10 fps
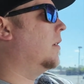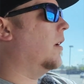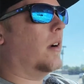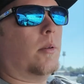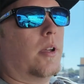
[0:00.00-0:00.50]

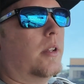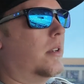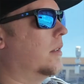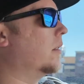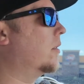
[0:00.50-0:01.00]
All right, we're
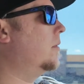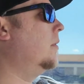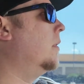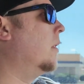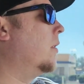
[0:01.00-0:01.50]
heading to
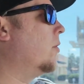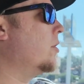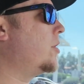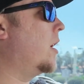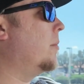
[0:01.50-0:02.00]

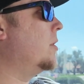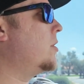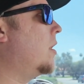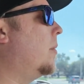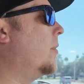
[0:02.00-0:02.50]
Chris Shamy's
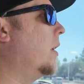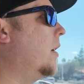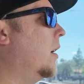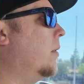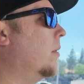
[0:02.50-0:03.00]
shop right
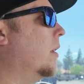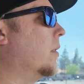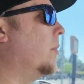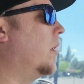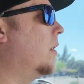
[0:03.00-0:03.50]
now. We
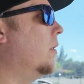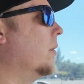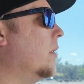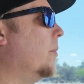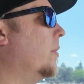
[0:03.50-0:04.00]
got the block
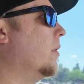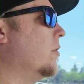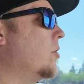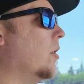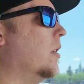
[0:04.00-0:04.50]
loaded up into
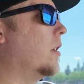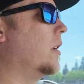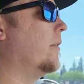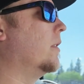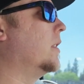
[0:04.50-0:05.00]
the truck
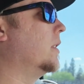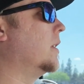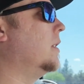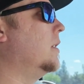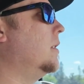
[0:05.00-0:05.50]
and everything
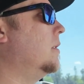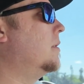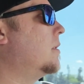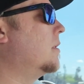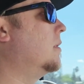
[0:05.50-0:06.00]
that he
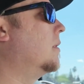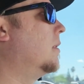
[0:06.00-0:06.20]
needs.